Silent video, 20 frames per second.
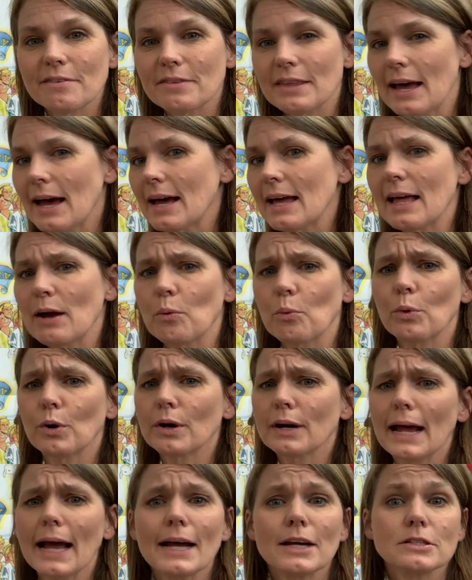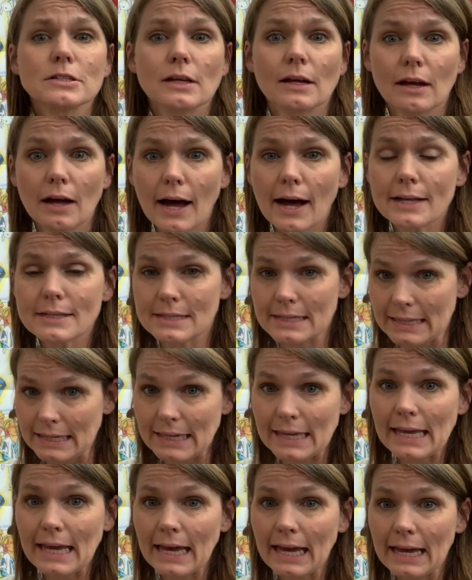of that, word actually got to the
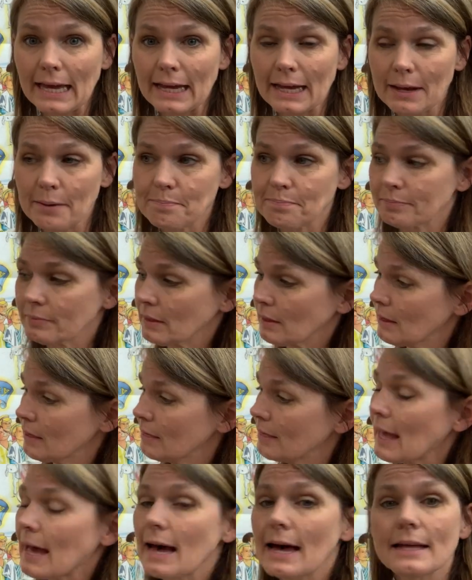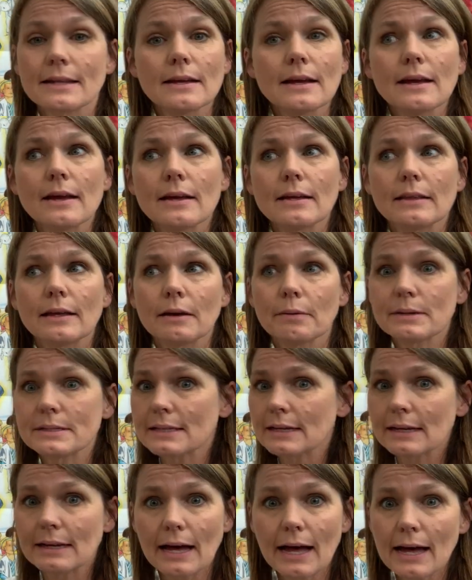king that there
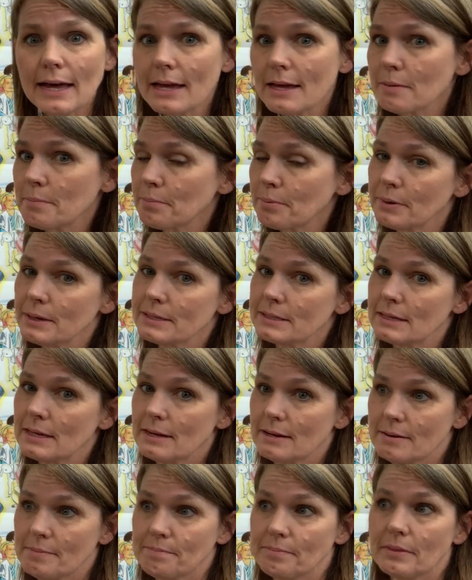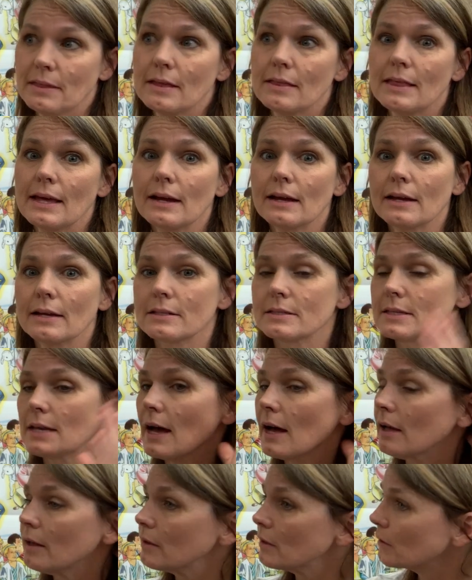was a guy in prison that could
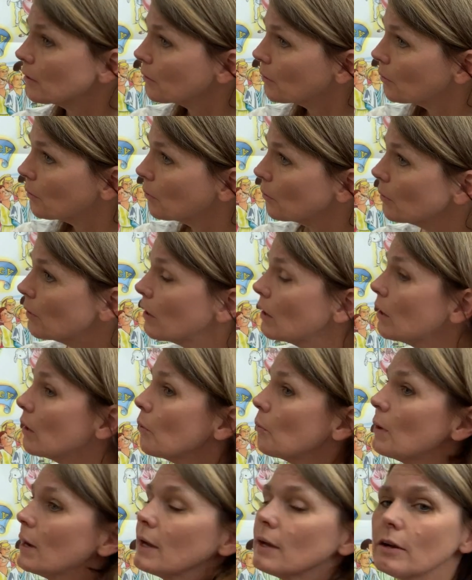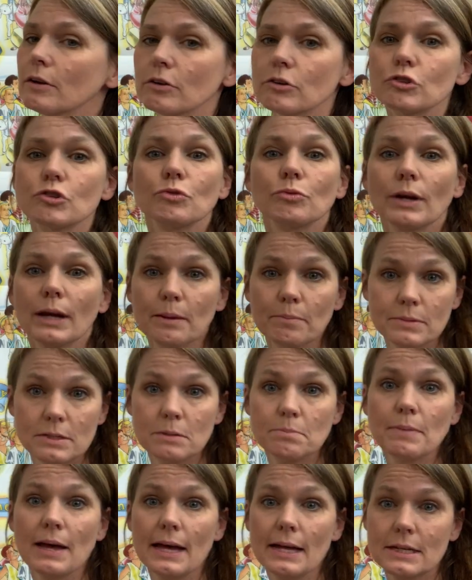tell you what your
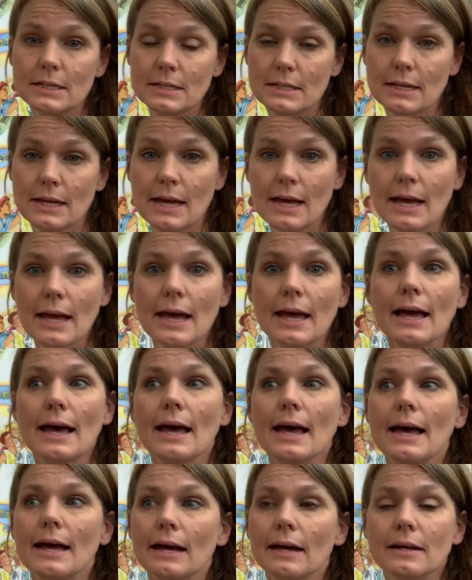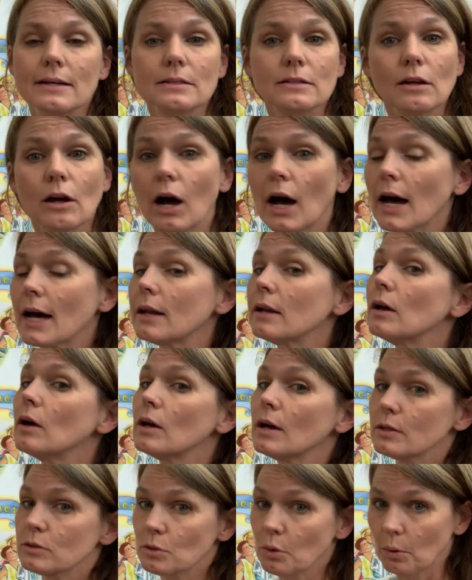dreams meant, because God
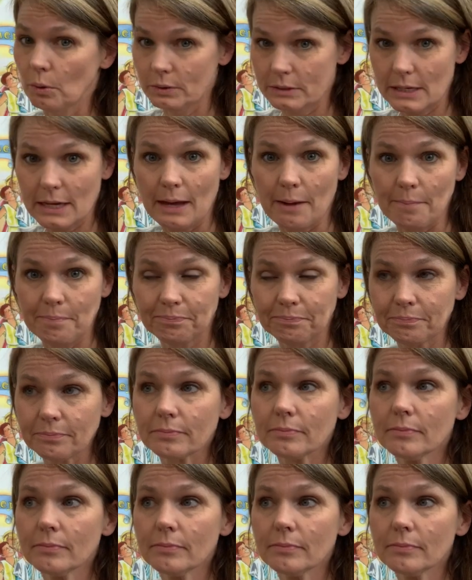told him.